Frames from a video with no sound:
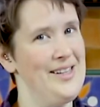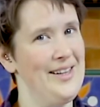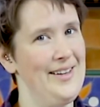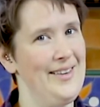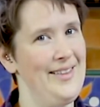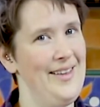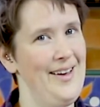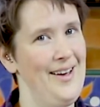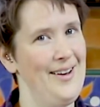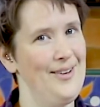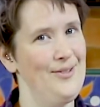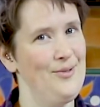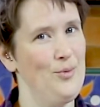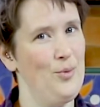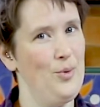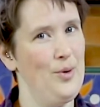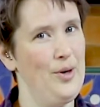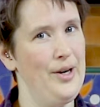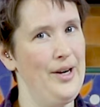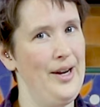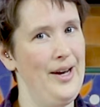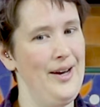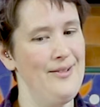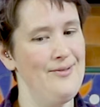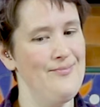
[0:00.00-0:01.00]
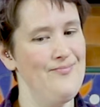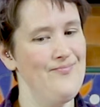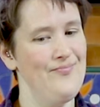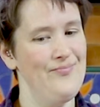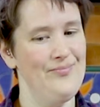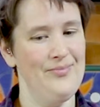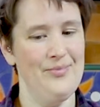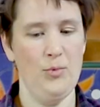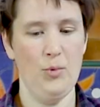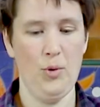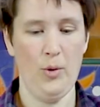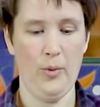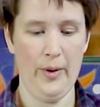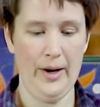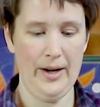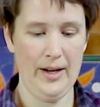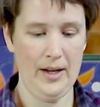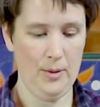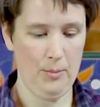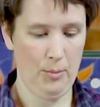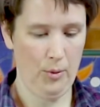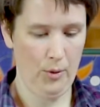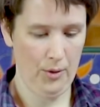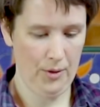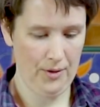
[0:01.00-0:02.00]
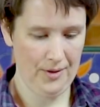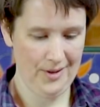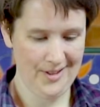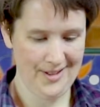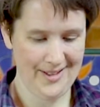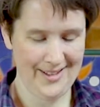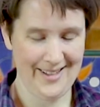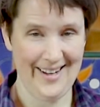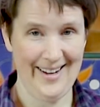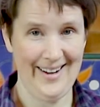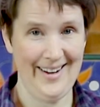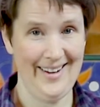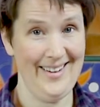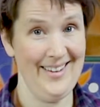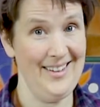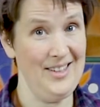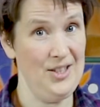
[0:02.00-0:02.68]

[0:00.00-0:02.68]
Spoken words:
like that, we're done. We're ready to pour this and